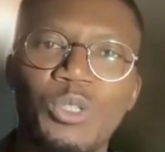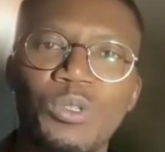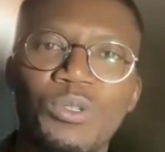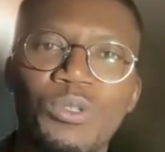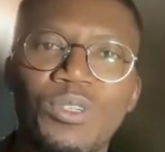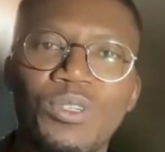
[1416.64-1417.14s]

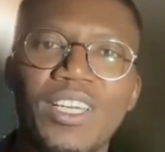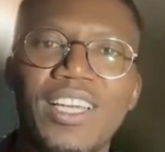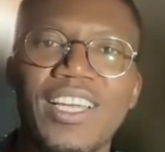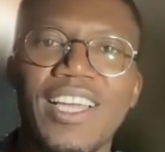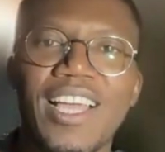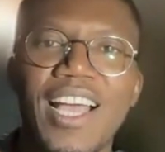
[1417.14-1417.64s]
to
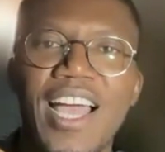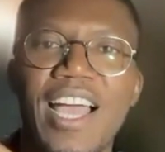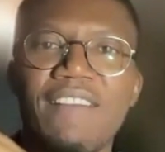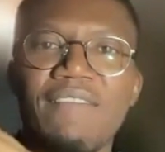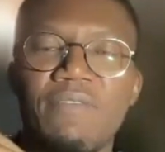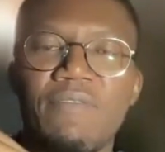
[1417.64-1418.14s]
I
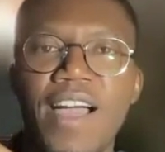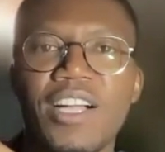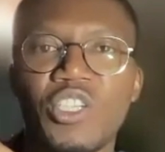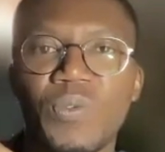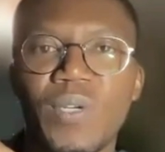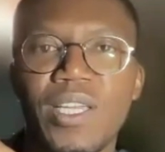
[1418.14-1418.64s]
have a
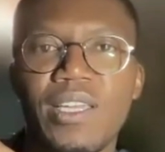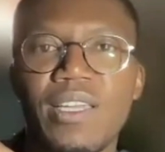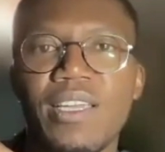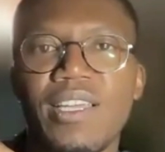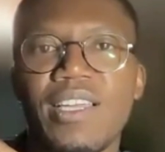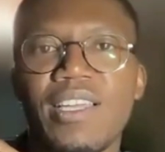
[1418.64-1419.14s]
factory
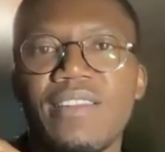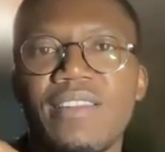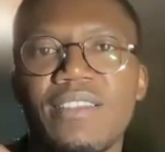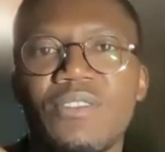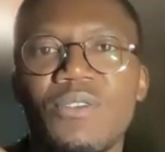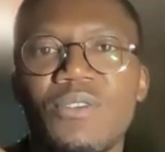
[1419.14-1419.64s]

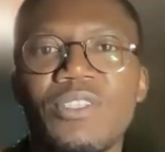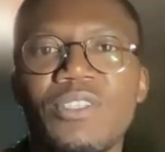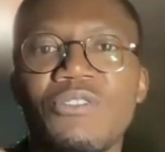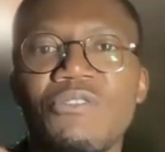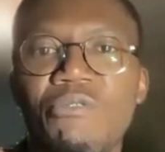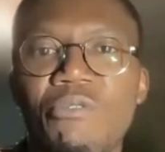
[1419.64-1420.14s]
that is going
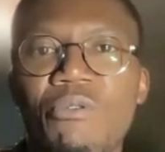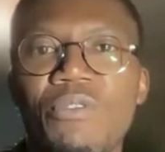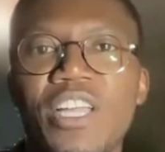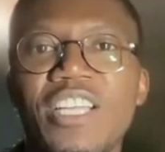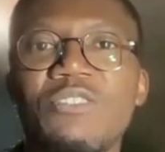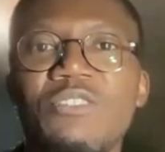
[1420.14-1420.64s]
to
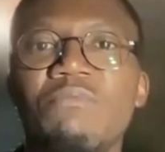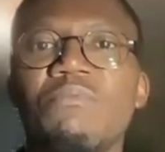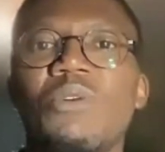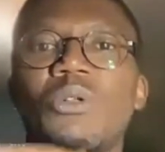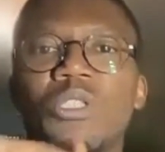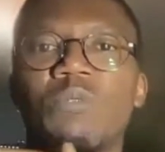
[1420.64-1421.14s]
grow into
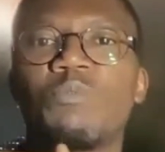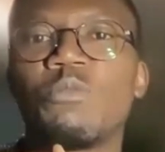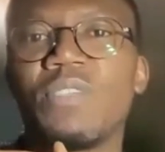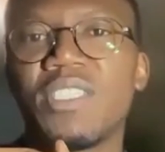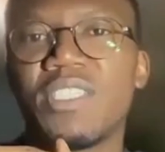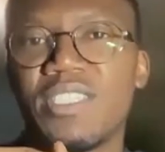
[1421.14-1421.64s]

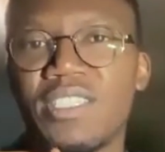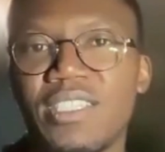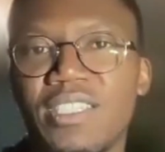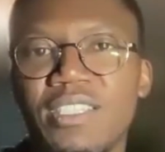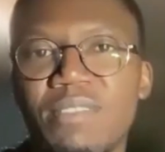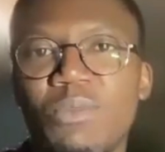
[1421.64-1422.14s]
multiple
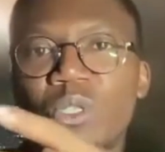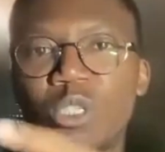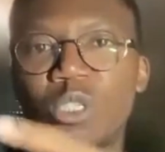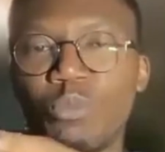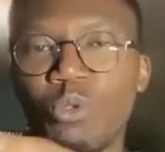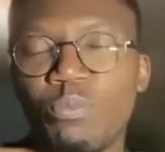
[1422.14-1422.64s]
businesses,
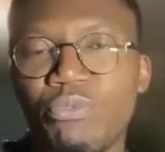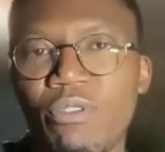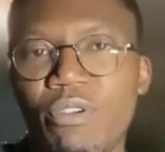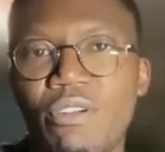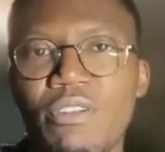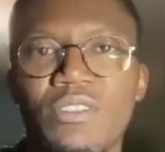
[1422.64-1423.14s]
multiple
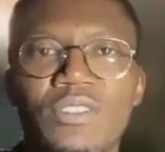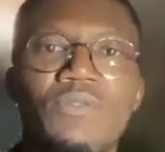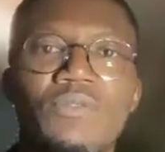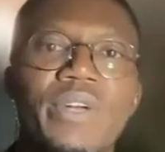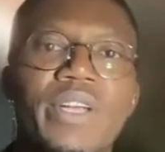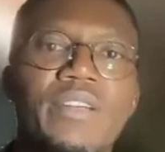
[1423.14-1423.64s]
prongs,
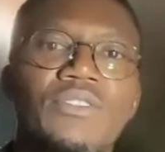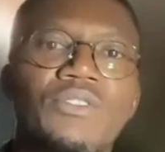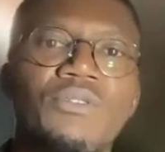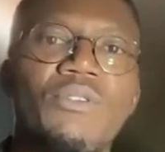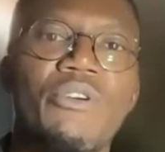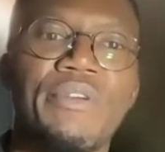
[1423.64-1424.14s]
whether
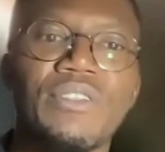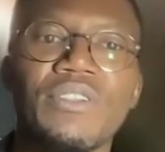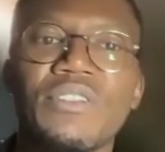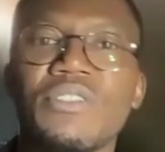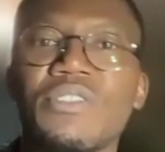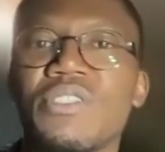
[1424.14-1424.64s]
through
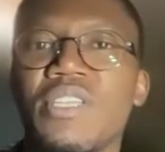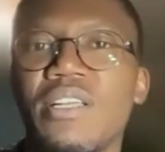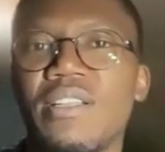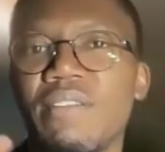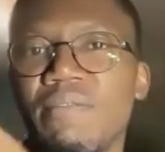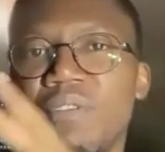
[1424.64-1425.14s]
horizontal
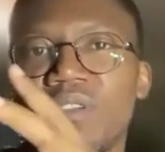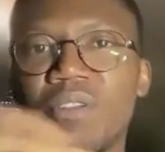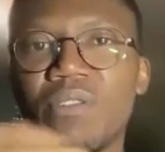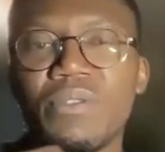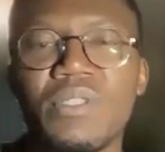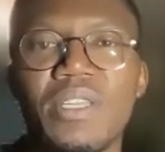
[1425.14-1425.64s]
scaling,
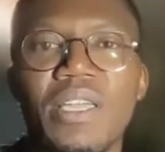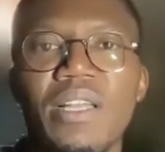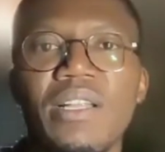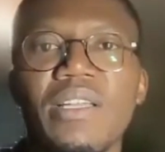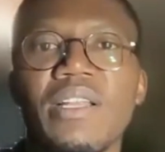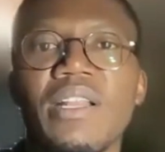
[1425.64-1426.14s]
vertical
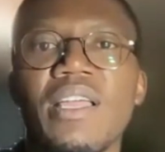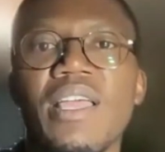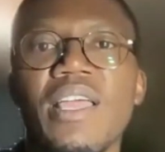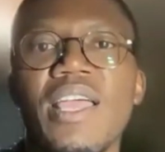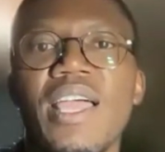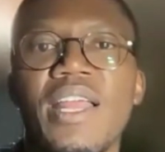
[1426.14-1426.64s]
scaling.
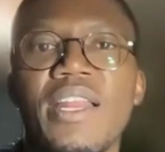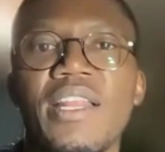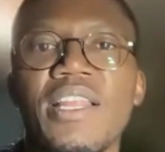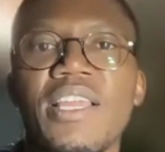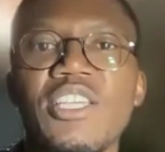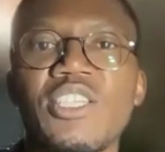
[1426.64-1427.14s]
And
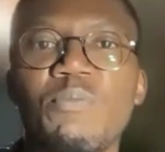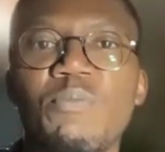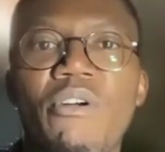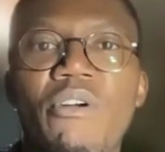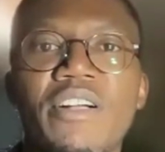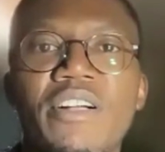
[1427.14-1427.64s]
then each
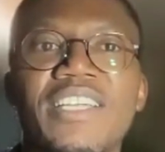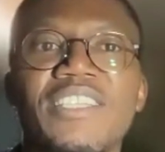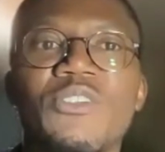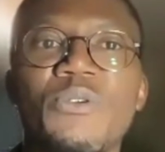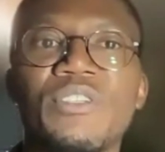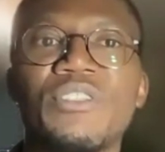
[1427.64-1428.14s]
prong
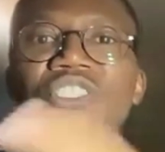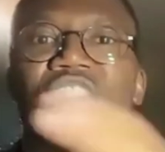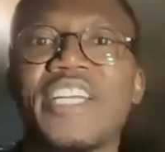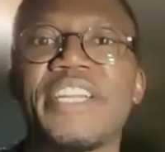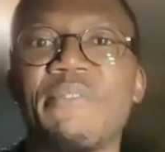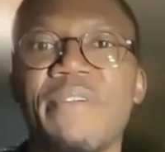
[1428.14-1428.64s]
is going to
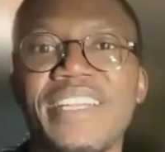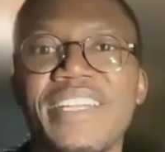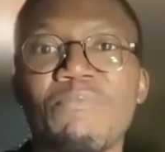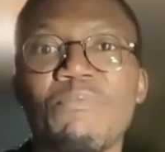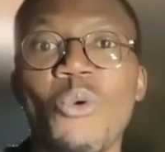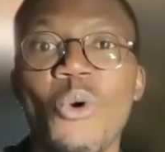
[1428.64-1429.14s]
generate
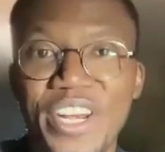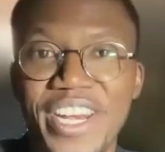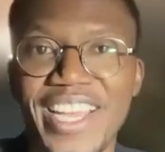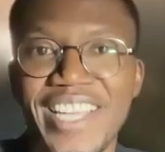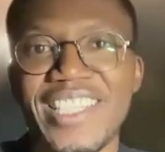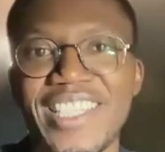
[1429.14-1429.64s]
more
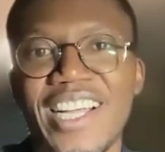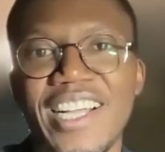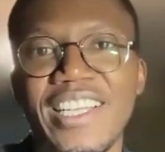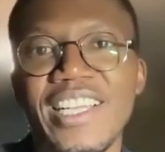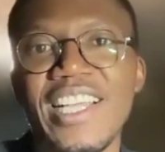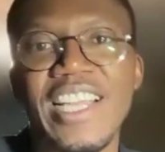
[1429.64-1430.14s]

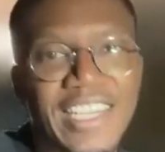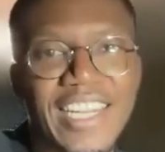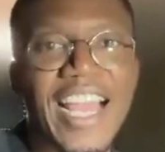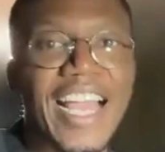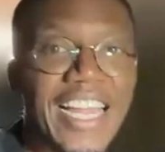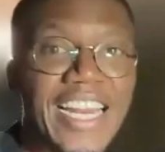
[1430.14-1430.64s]
data
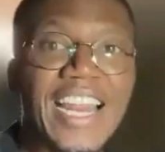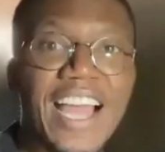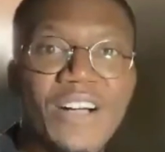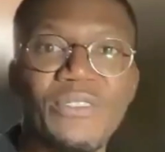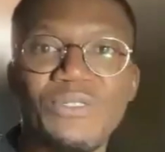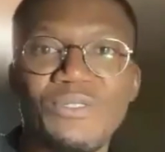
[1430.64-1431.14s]
that I can
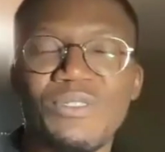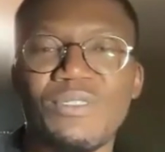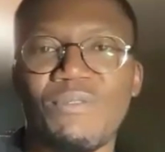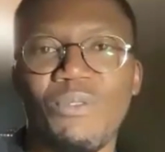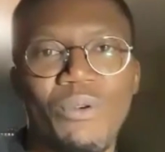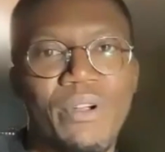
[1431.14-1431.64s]
now
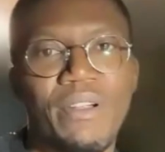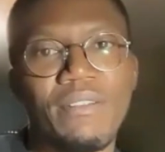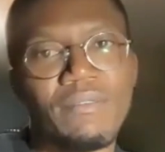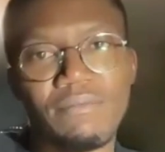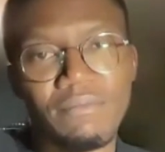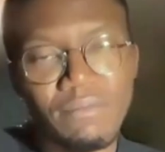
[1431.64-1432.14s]
use for